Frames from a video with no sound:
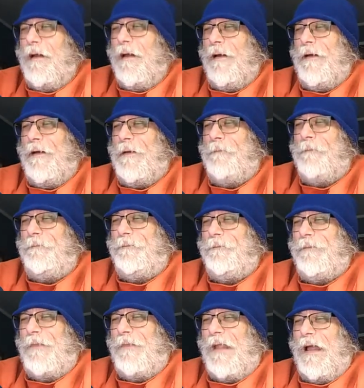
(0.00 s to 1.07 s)
Um,
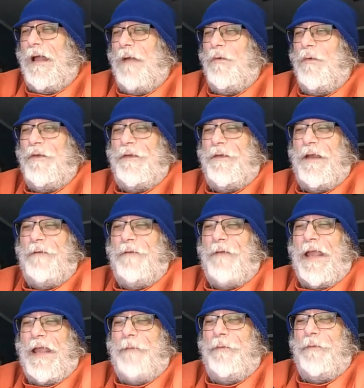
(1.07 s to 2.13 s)
I will say
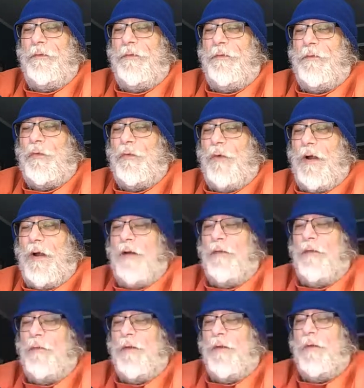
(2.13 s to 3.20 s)
April
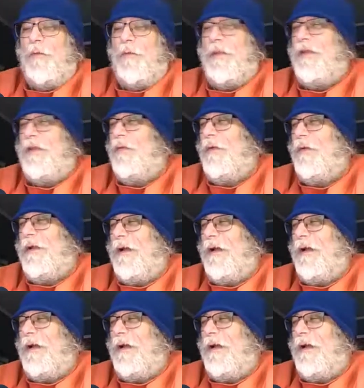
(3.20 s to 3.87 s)
12th, we will be doing